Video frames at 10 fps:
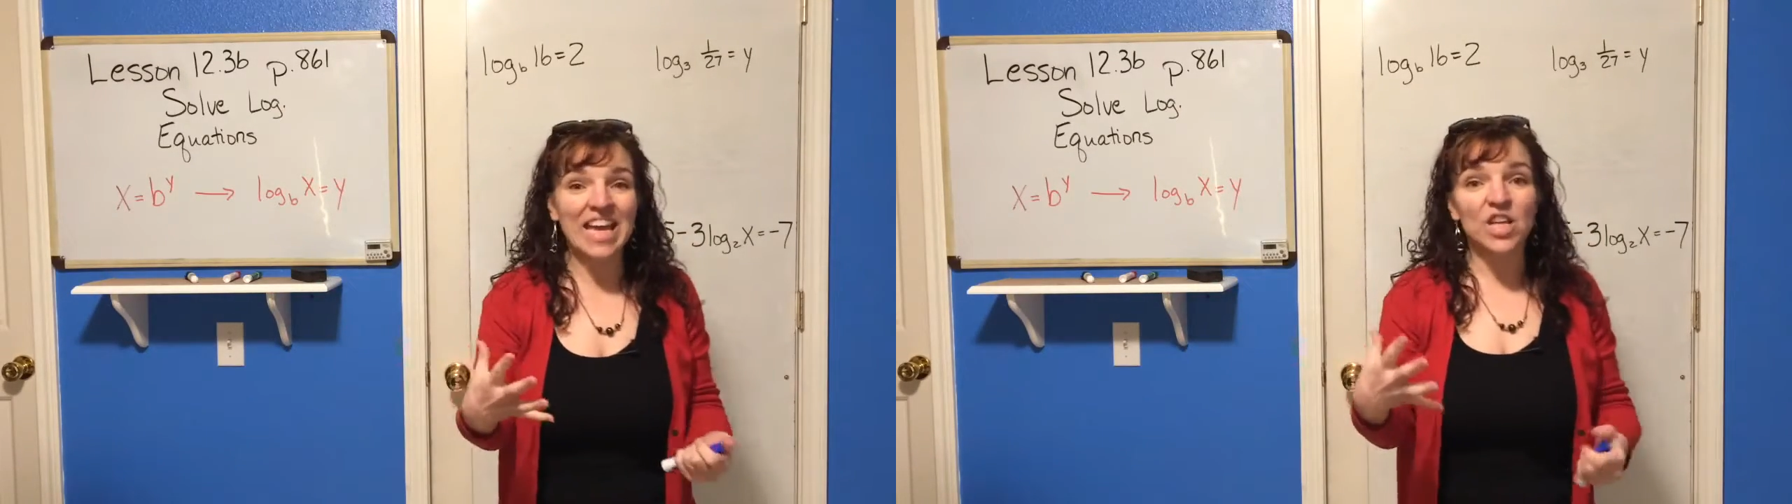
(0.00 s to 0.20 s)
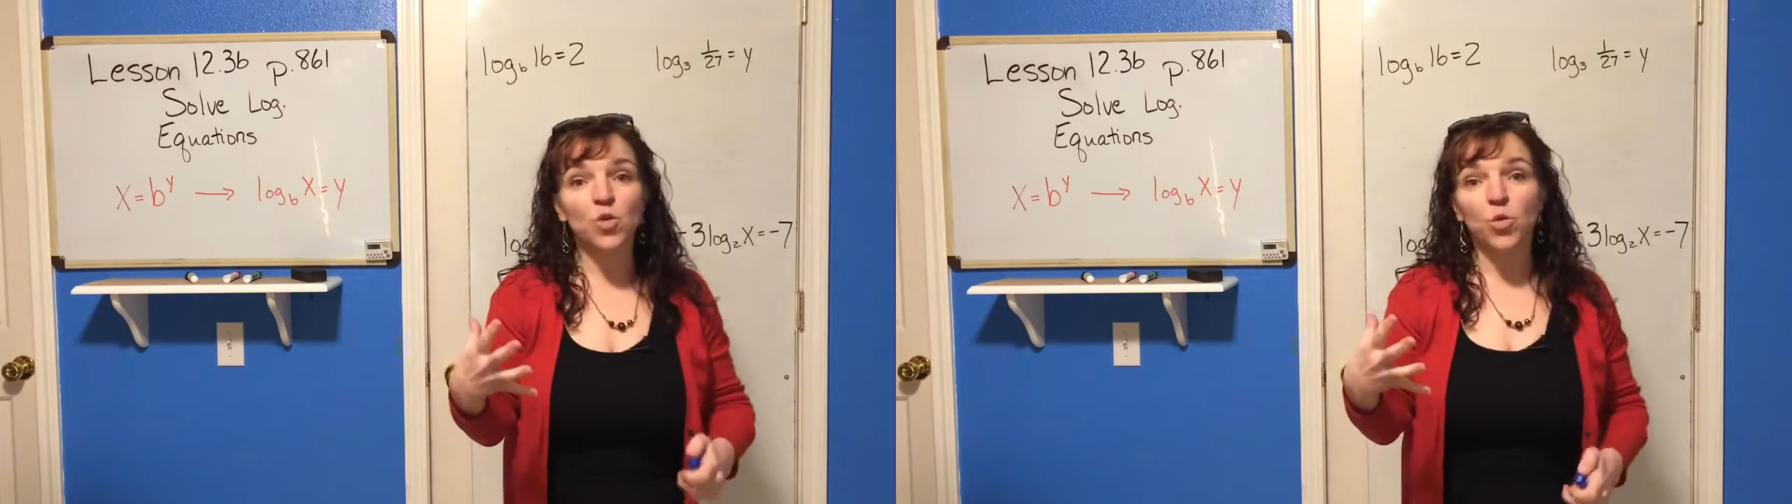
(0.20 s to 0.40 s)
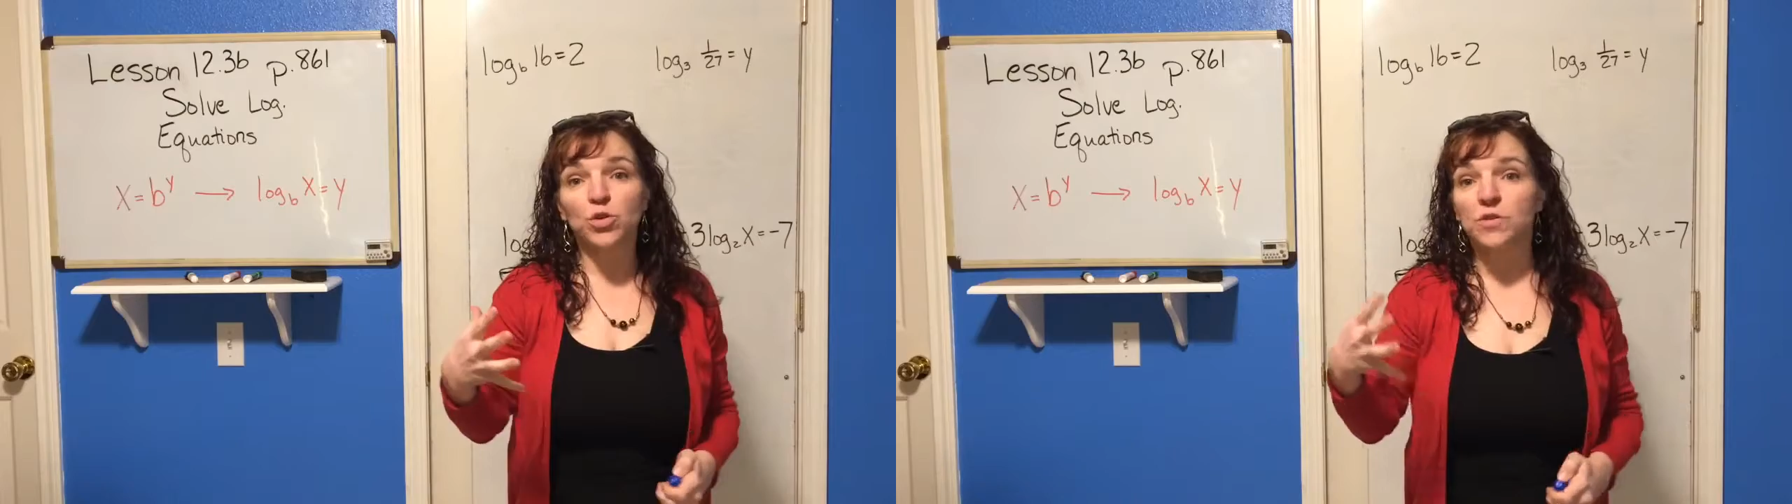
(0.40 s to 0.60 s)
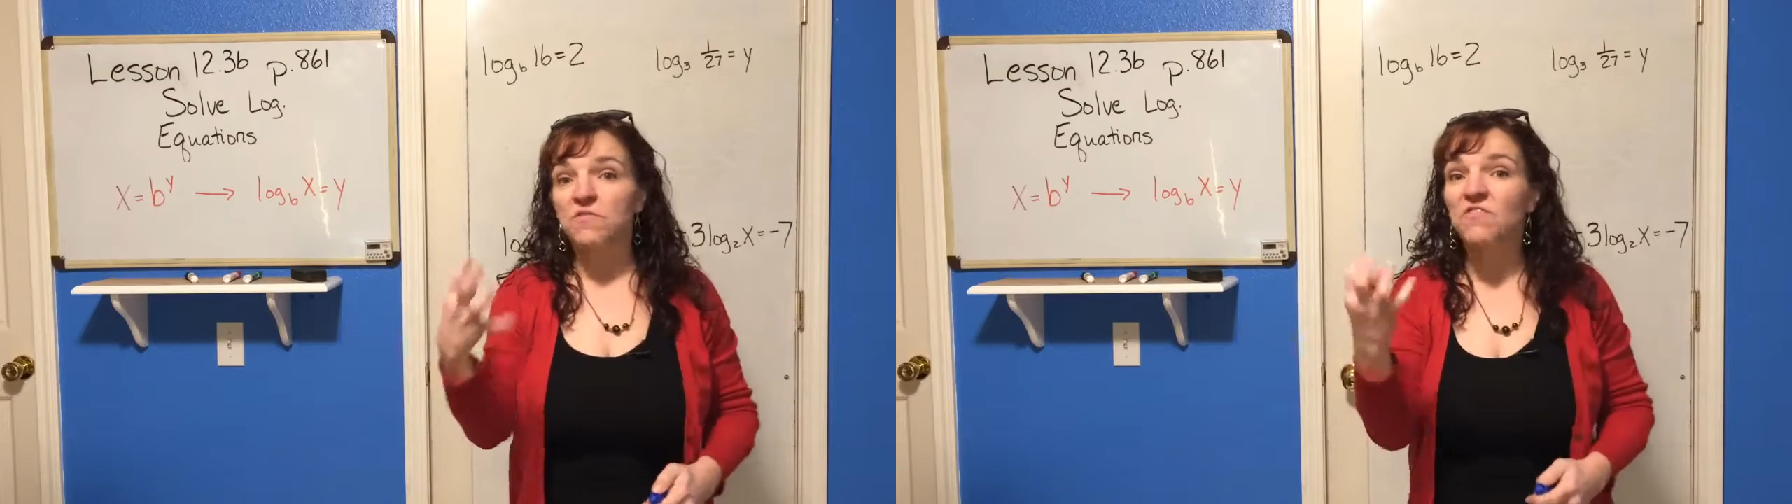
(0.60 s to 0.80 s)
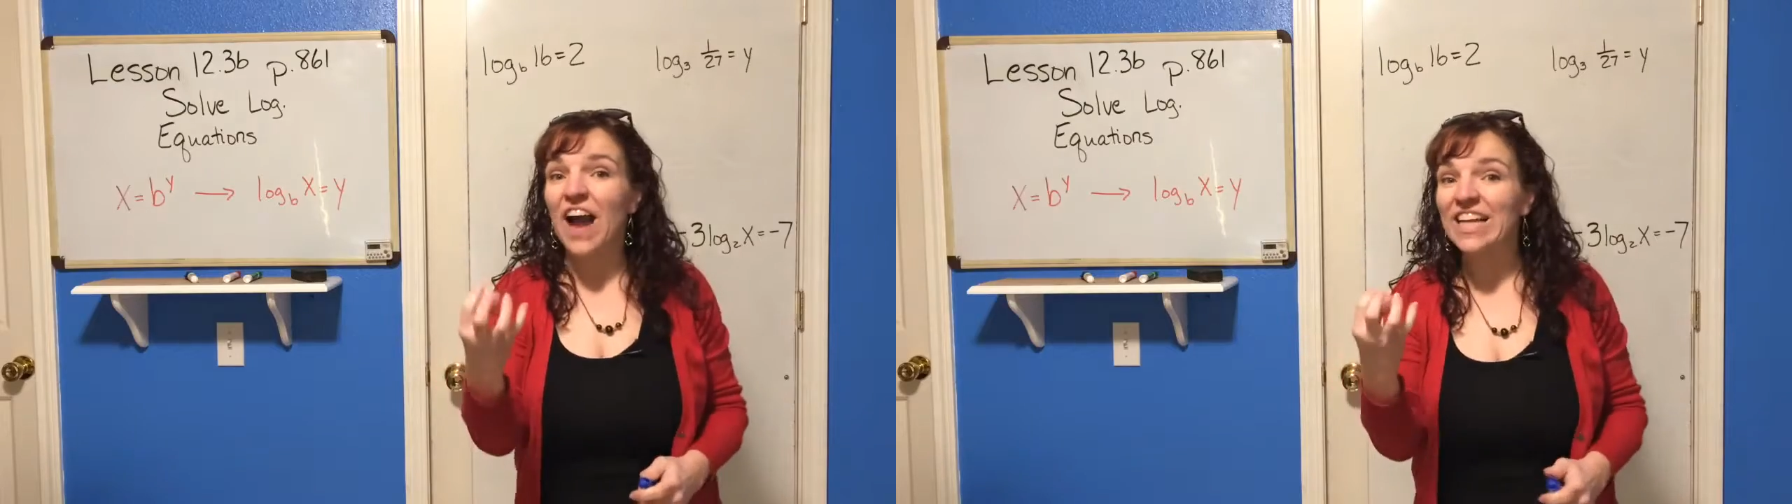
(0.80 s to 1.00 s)
in order to
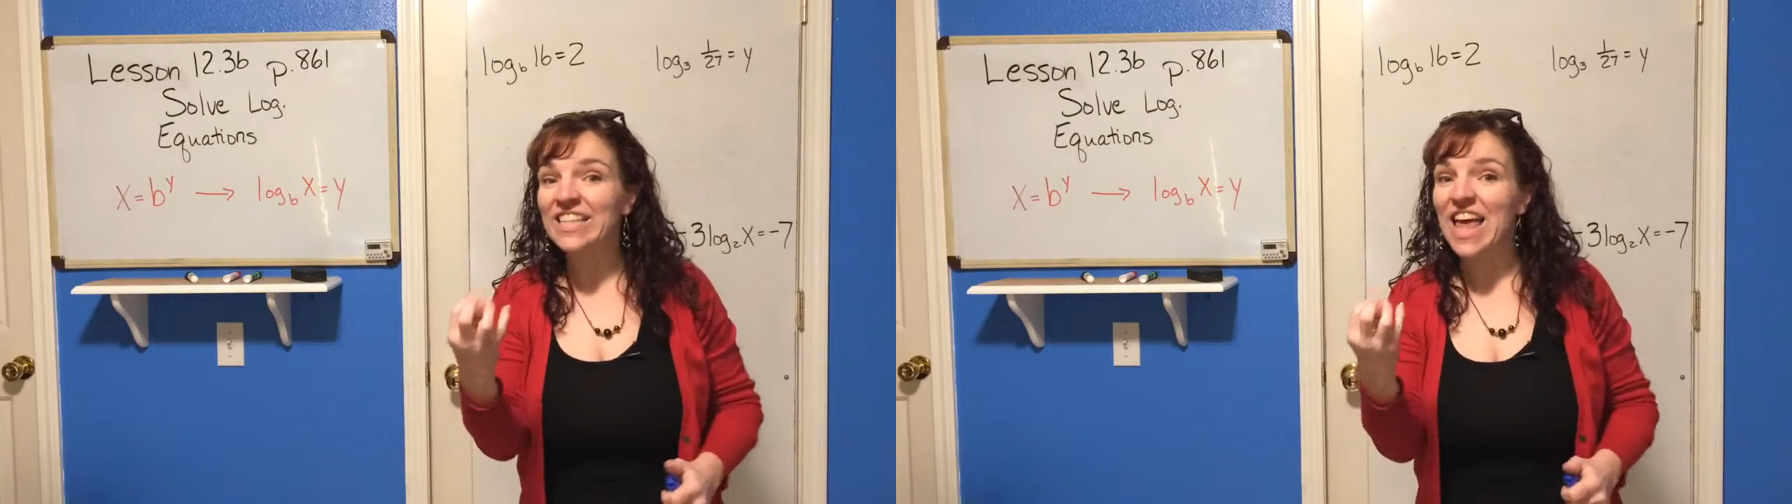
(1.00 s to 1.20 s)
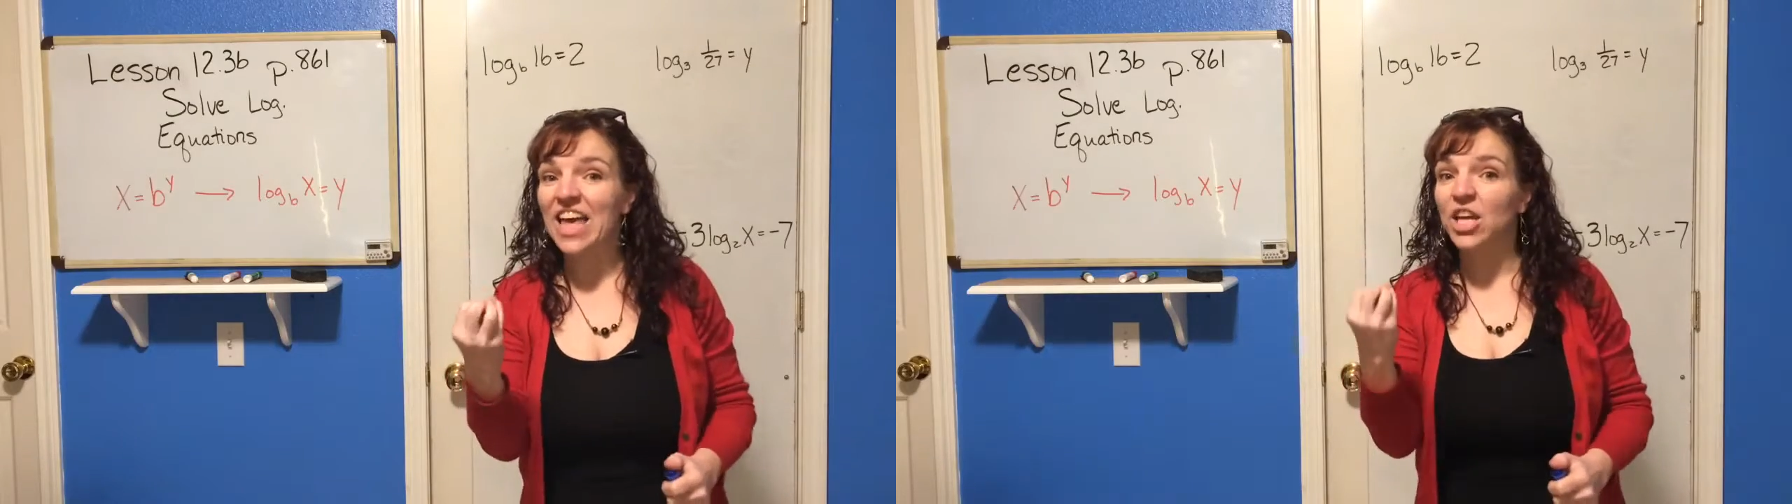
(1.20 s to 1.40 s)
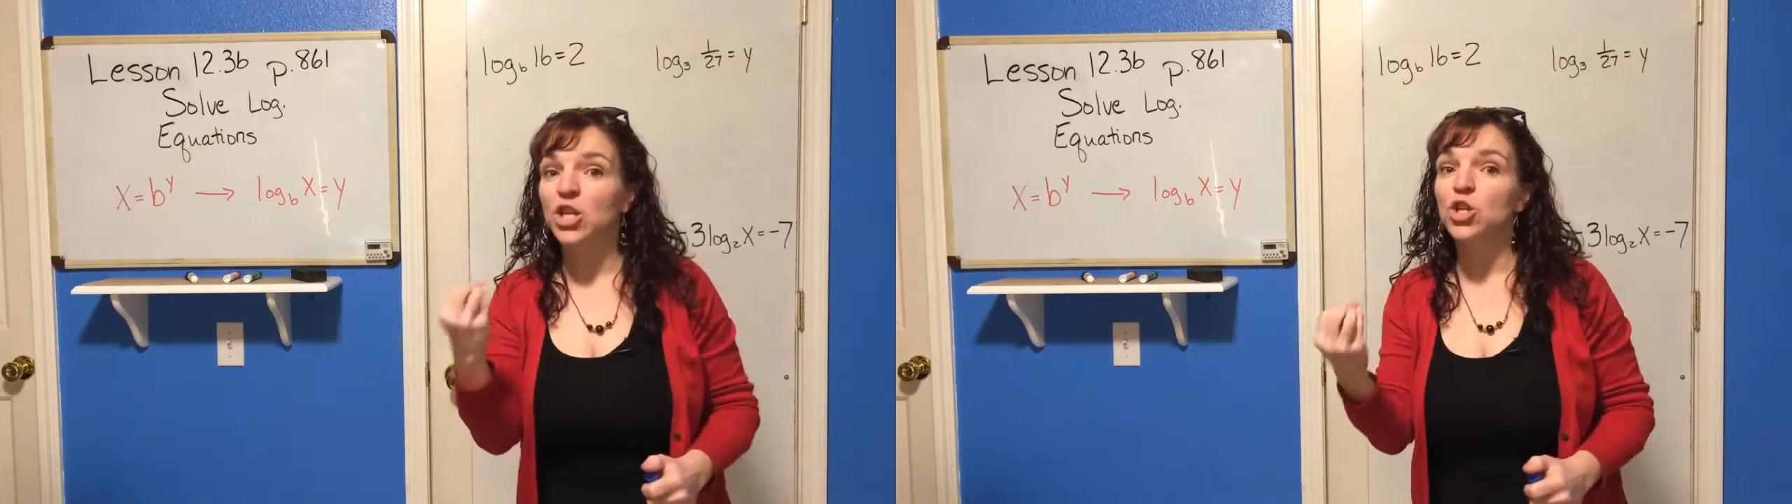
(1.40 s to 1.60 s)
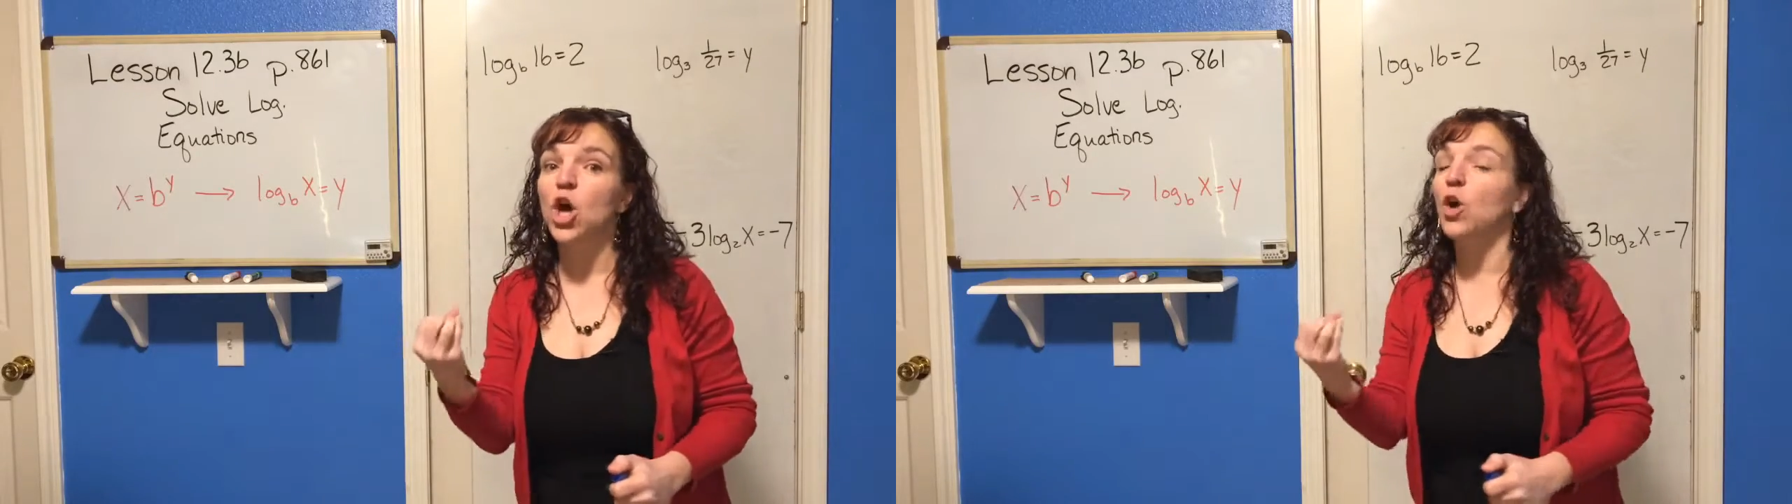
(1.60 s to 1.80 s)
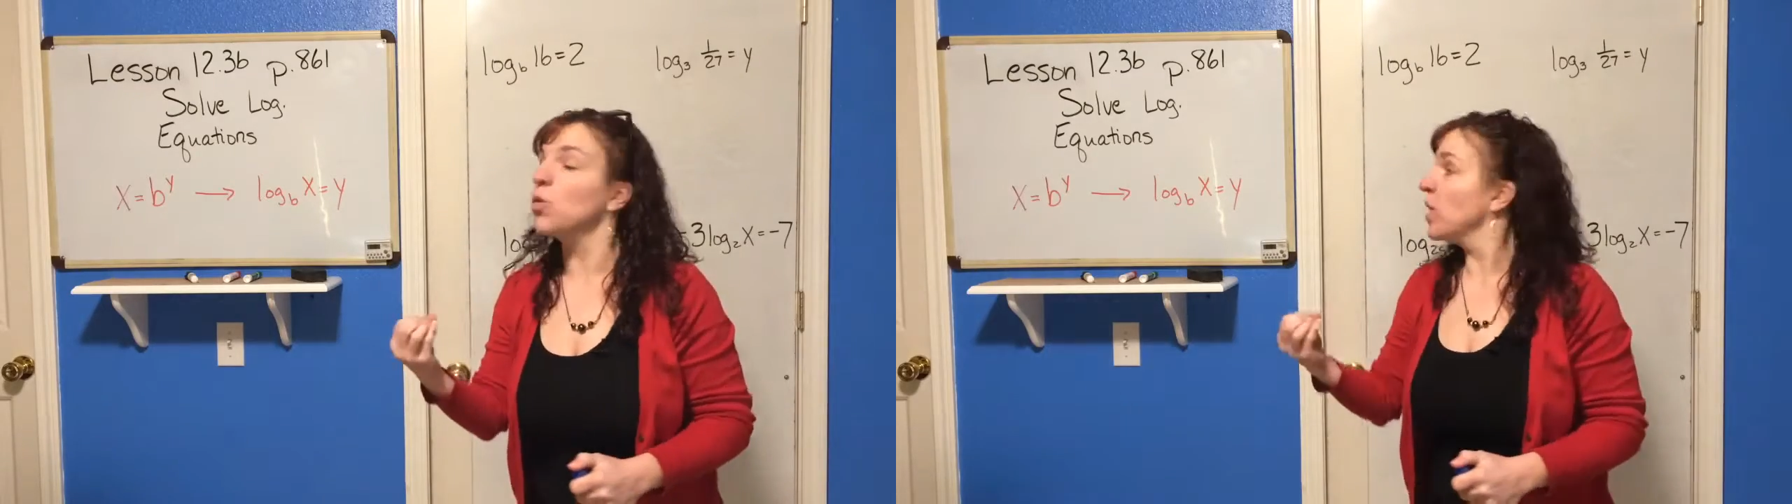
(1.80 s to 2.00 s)
find that
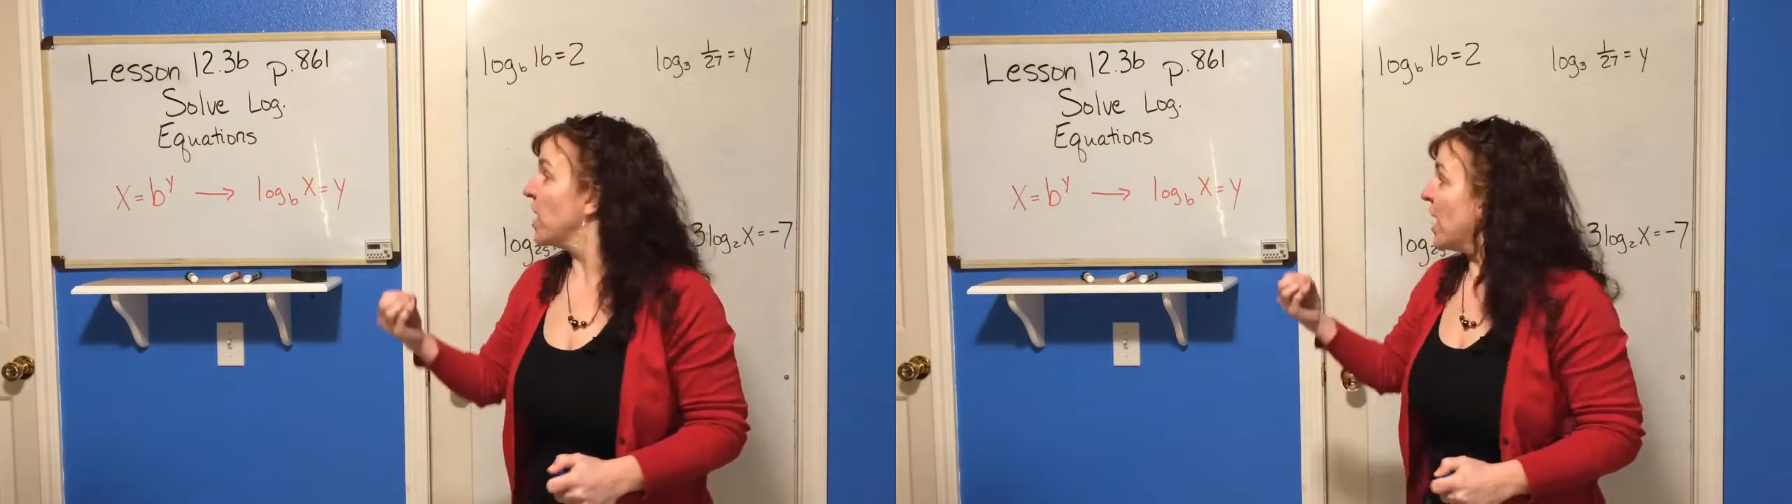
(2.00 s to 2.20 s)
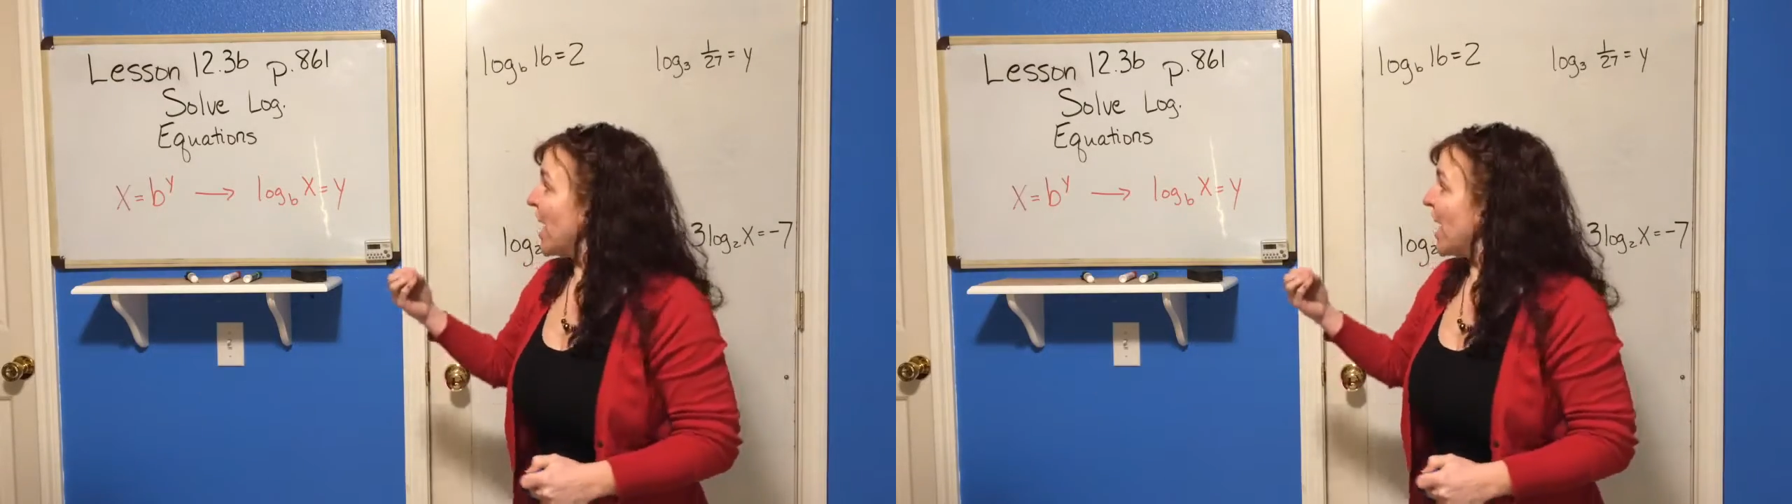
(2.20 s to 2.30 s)
unknown